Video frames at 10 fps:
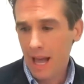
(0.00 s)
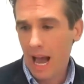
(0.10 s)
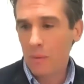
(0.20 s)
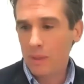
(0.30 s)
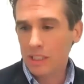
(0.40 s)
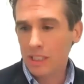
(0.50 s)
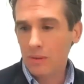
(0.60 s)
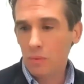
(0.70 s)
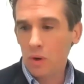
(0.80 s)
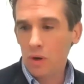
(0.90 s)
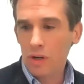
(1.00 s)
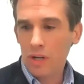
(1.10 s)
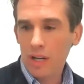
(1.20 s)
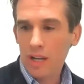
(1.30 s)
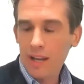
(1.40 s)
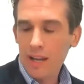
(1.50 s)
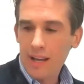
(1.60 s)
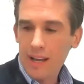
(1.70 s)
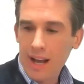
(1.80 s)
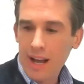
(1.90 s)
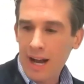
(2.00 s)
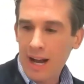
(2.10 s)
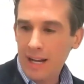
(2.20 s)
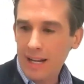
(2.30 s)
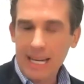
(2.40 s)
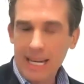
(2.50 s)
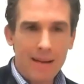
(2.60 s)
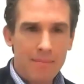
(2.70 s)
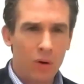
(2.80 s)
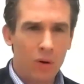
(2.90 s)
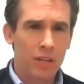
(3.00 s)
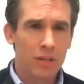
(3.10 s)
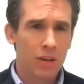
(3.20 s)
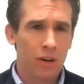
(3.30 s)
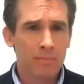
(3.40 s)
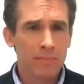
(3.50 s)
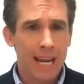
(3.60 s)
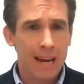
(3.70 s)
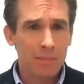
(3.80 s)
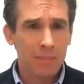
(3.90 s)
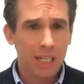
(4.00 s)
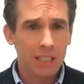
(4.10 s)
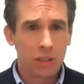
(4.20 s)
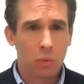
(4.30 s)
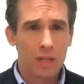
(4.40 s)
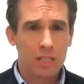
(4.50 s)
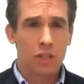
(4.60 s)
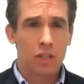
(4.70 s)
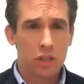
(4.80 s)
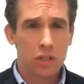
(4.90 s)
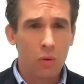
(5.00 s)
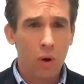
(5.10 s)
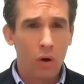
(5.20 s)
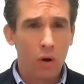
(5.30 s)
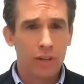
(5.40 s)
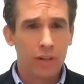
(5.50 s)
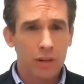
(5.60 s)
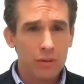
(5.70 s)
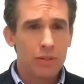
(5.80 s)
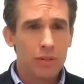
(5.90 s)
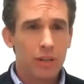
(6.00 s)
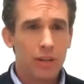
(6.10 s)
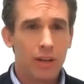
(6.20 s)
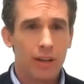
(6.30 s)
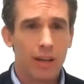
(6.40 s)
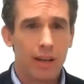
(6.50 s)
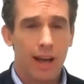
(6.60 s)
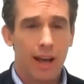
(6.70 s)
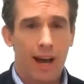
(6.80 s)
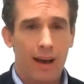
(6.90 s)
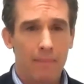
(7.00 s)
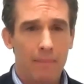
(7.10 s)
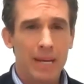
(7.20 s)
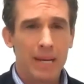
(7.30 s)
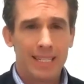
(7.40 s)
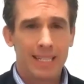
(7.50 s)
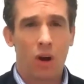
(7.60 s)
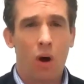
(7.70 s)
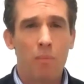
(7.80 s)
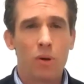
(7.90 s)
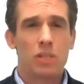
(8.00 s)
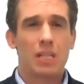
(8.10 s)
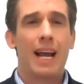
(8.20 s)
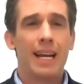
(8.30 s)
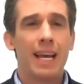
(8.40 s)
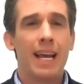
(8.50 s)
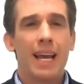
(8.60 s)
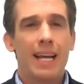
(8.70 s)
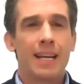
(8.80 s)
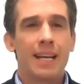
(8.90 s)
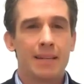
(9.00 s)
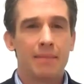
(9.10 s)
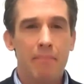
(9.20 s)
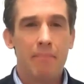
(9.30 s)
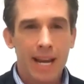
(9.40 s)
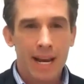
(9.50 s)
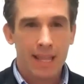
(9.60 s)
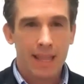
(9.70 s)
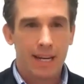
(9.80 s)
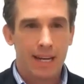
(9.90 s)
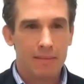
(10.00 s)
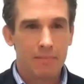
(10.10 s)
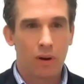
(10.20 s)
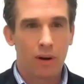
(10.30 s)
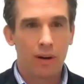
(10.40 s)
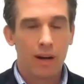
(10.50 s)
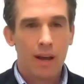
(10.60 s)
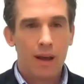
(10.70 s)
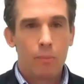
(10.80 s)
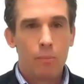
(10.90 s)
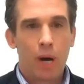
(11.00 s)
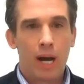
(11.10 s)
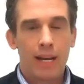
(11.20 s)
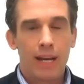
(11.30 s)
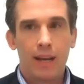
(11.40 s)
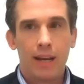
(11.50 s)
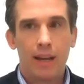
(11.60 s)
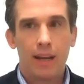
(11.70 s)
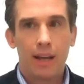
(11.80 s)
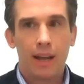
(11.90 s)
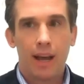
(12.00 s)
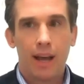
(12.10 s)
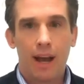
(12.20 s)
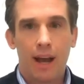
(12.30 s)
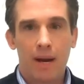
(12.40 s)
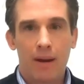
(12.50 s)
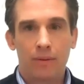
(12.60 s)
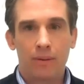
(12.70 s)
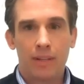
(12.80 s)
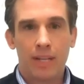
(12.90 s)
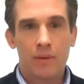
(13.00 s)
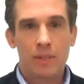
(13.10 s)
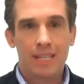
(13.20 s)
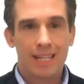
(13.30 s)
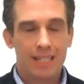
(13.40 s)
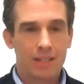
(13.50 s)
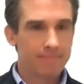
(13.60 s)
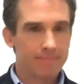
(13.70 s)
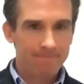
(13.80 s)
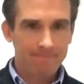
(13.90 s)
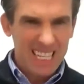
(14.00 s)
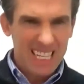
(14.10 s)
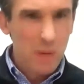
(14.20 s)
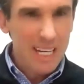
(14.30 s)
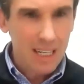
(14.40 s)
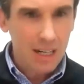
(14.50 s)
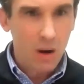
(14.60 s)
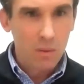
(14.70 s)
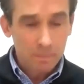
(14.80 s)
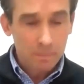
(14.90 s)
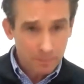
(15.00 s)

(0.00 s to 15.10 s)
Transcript: i wish that the word uh, game or the term game changer wasn't so overused uh, because it's almost like it doesn't mean anything. But about you know six six weeks ago,